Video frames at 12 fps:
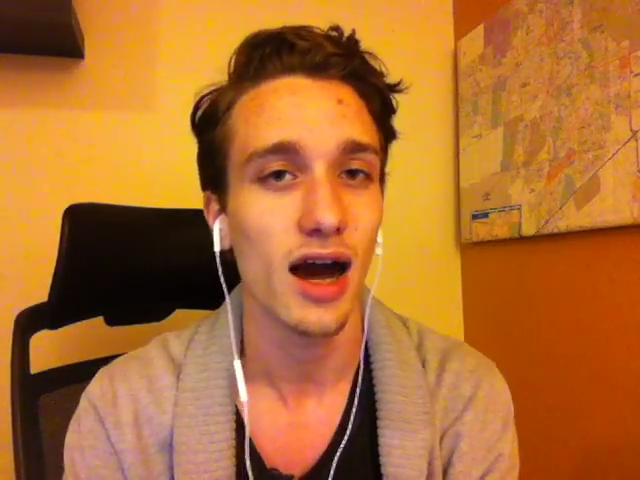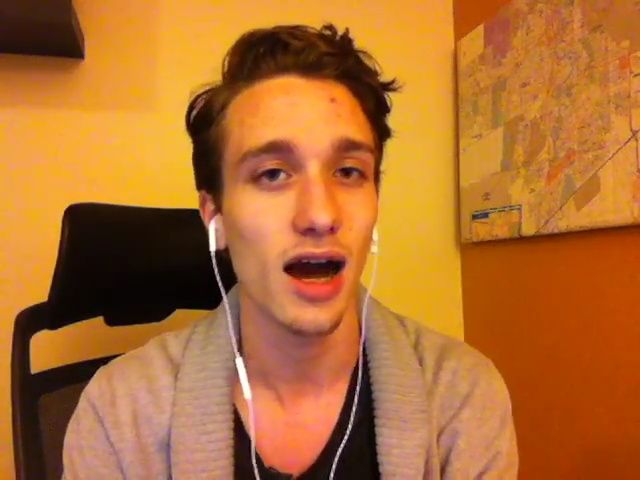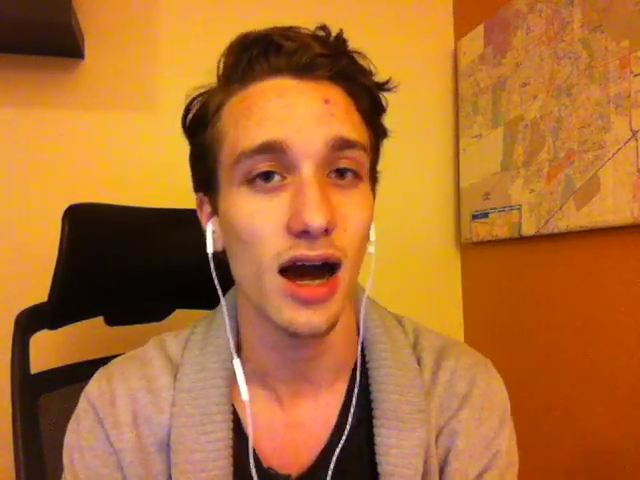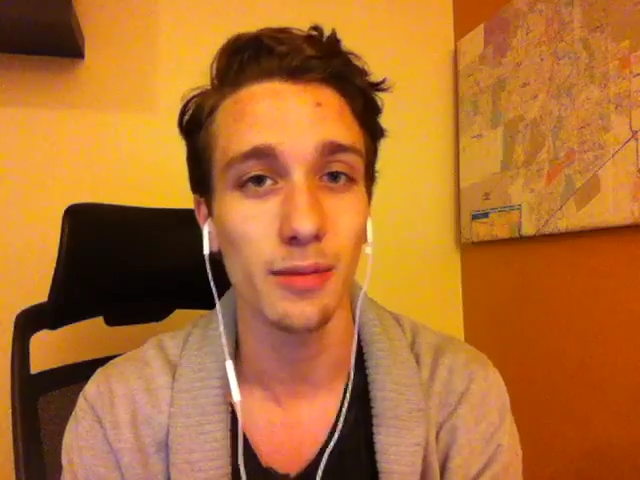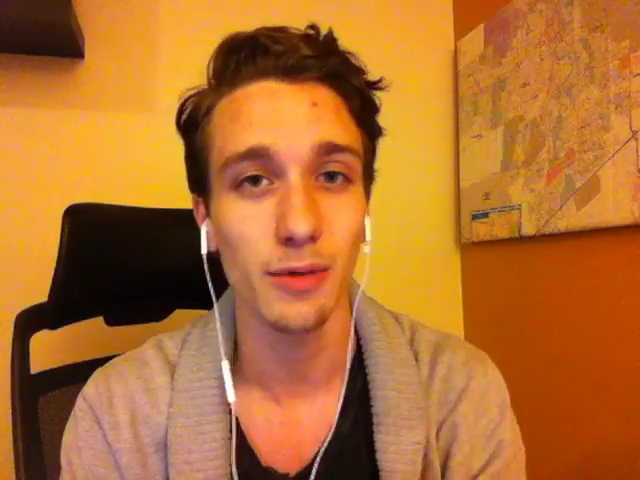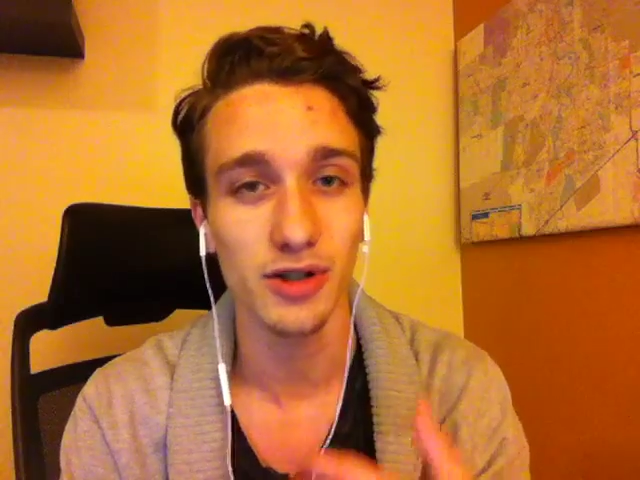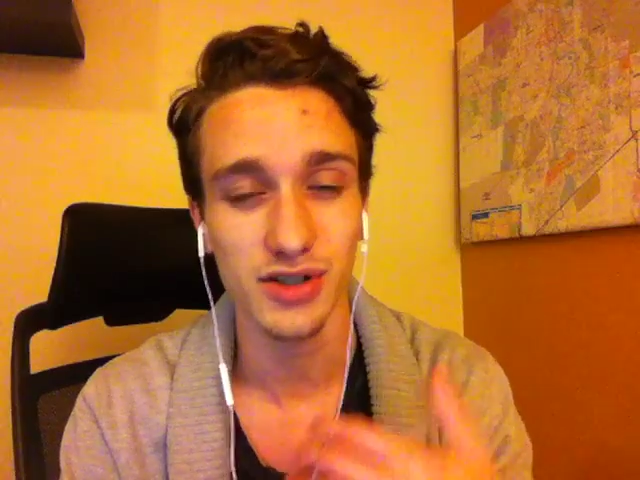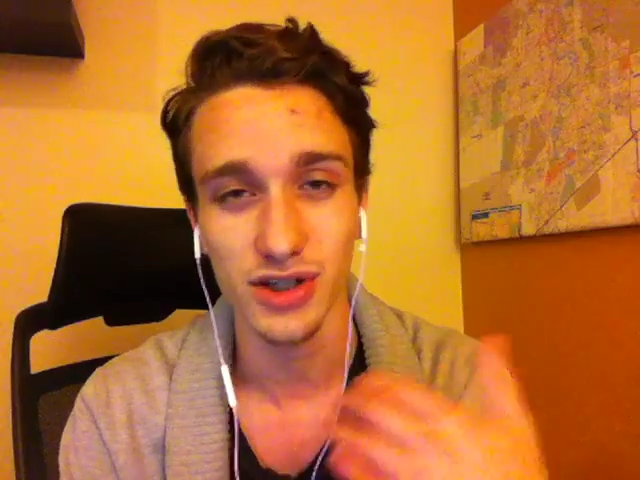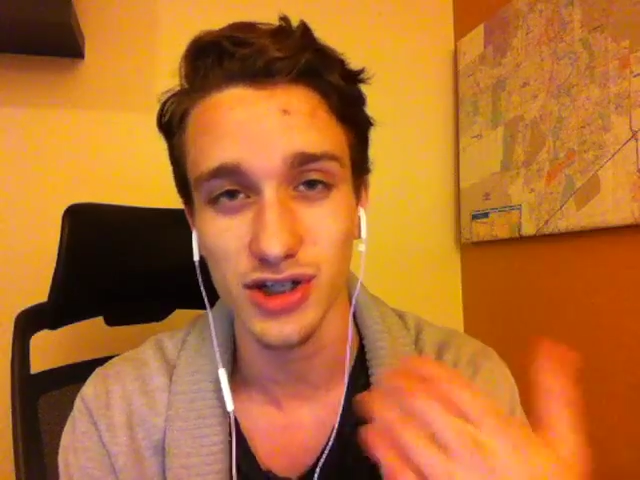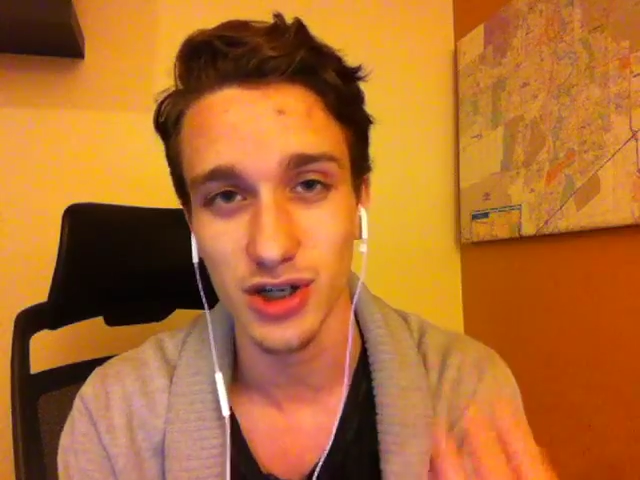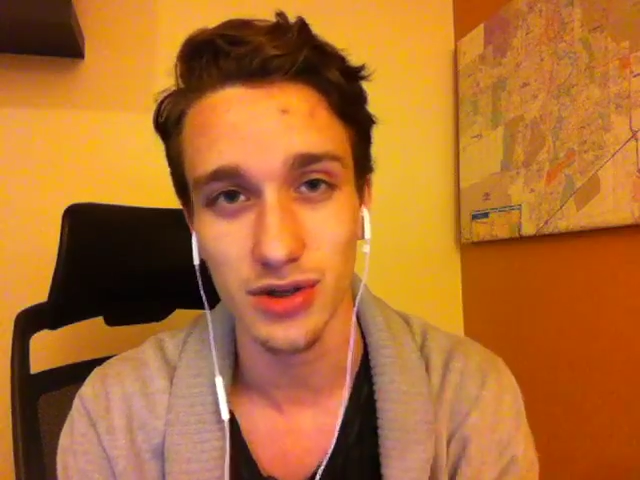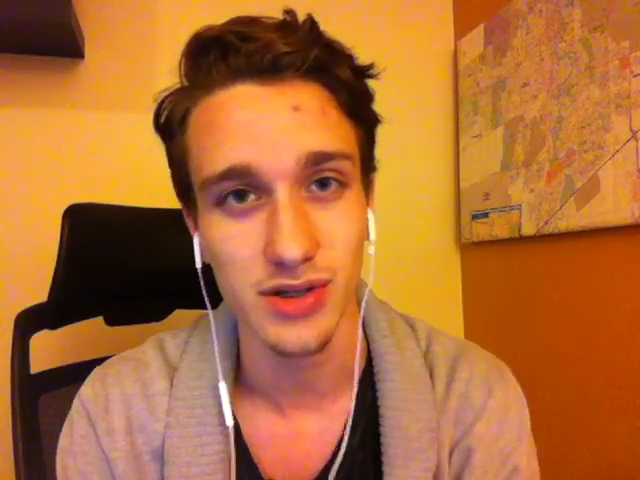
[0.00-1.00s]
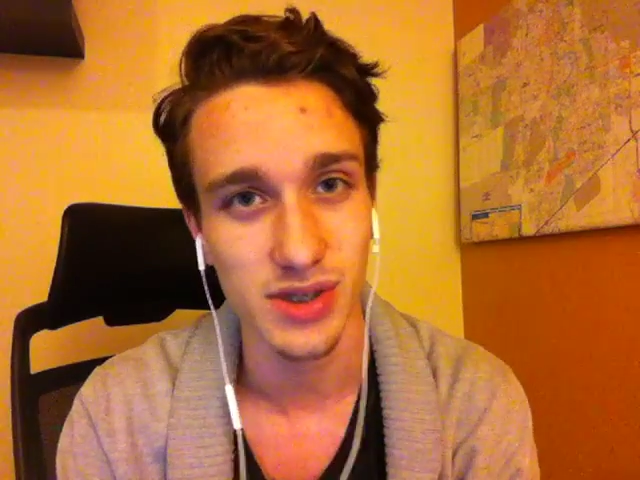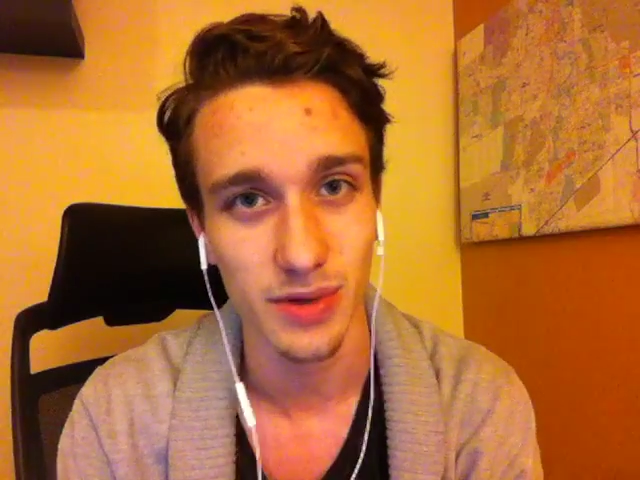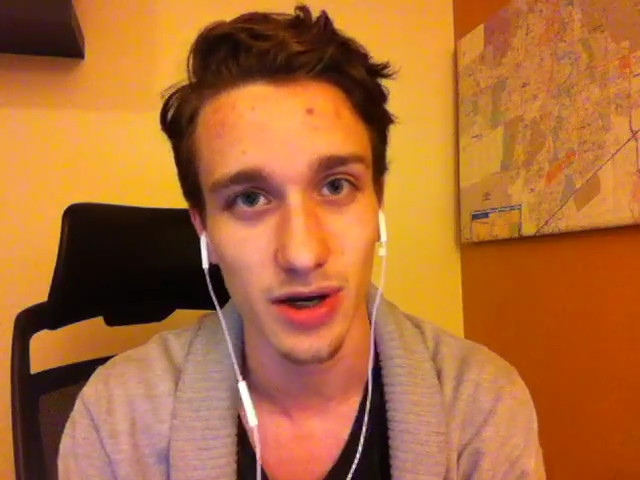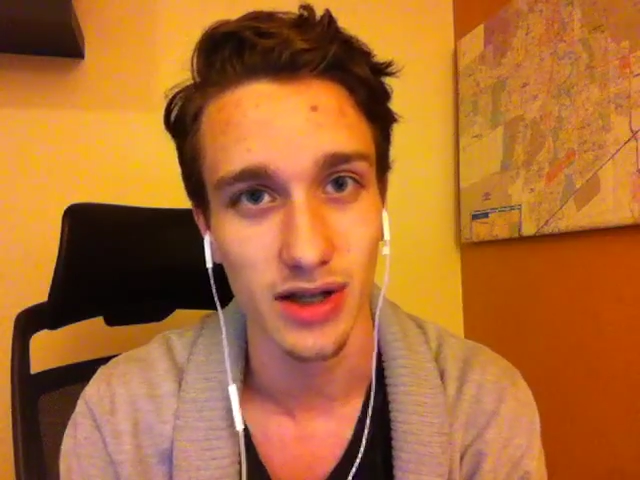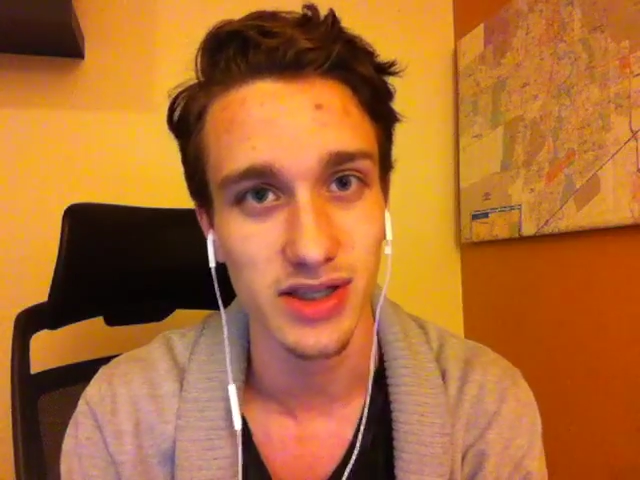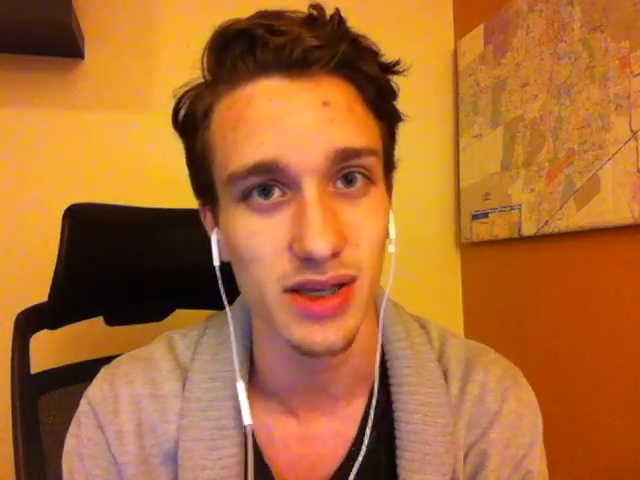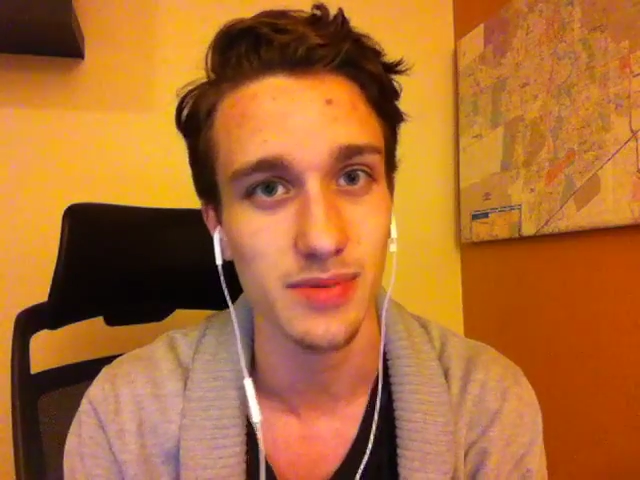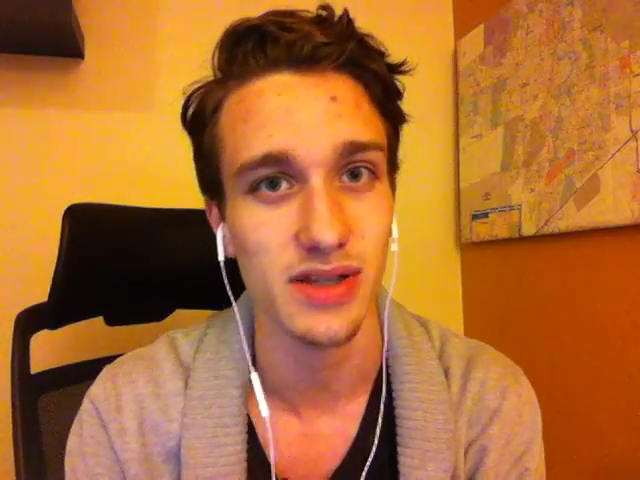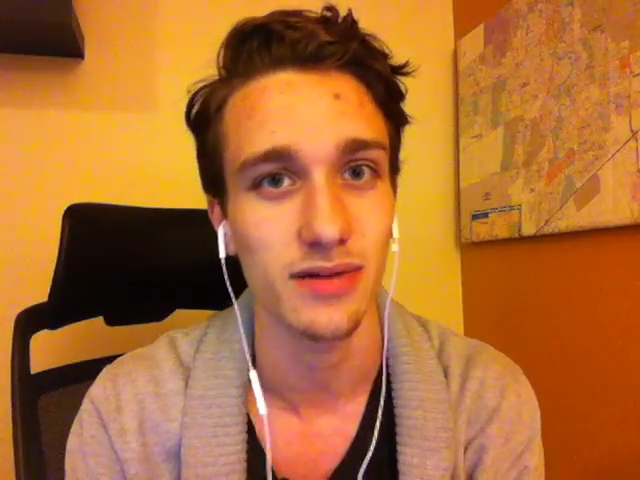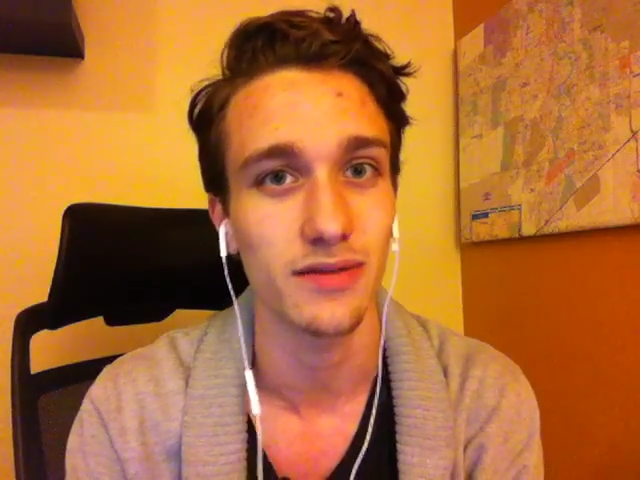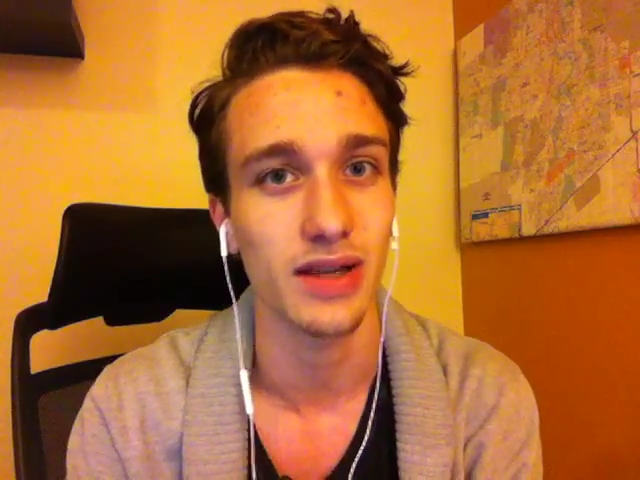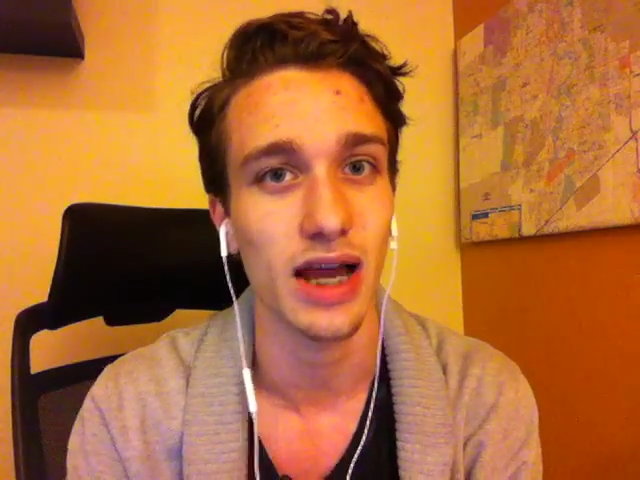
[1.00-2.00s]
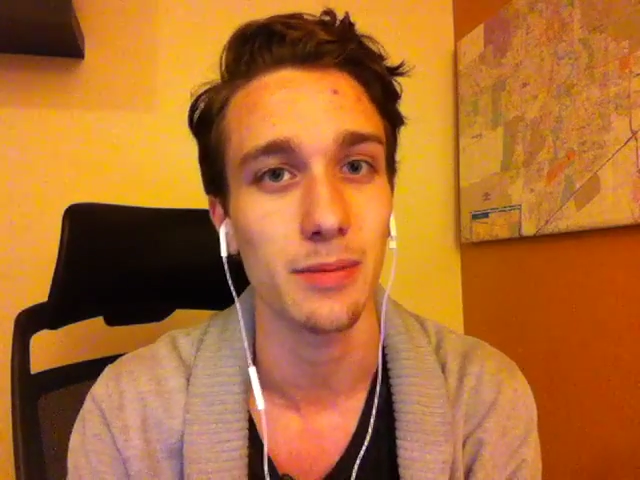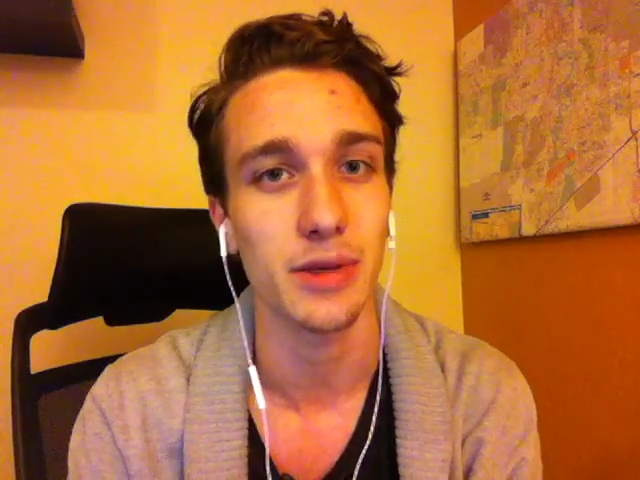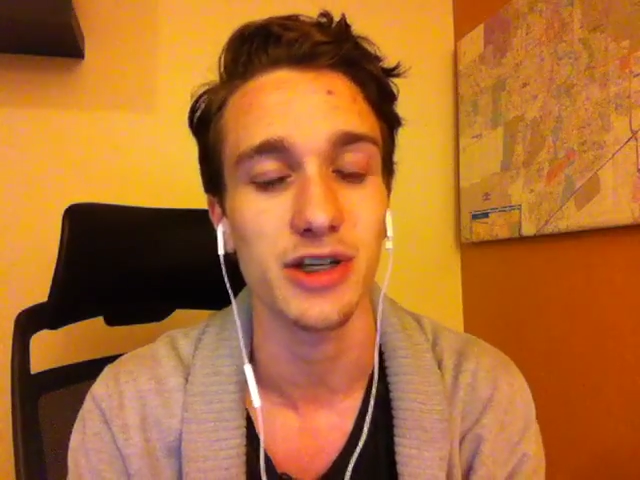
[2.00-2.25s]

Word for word: uh, I'm also going to share with you some concepts that have allowed